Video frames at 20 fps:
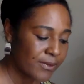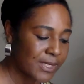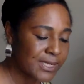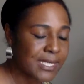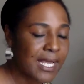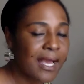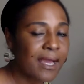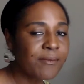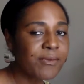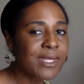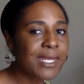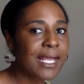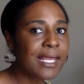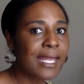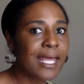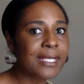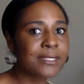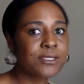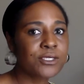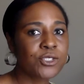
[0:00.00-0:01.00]
The time that I
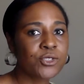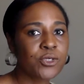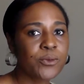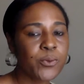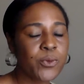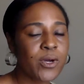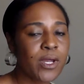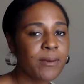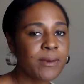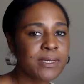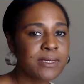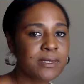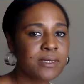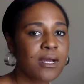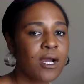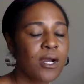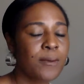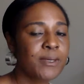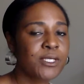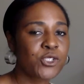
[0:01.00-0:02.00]
like to do
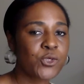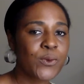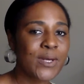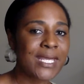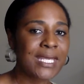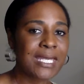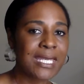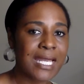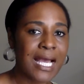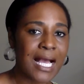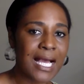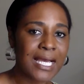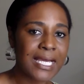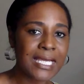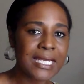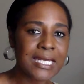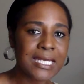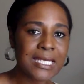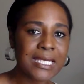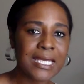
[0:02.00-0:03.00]
appointments are between
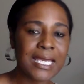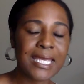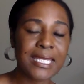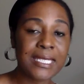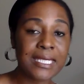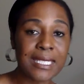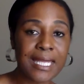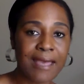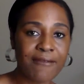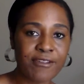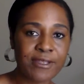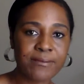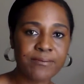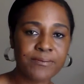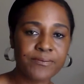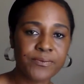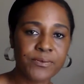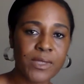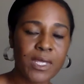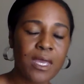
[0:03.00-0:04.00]
nine and eleven.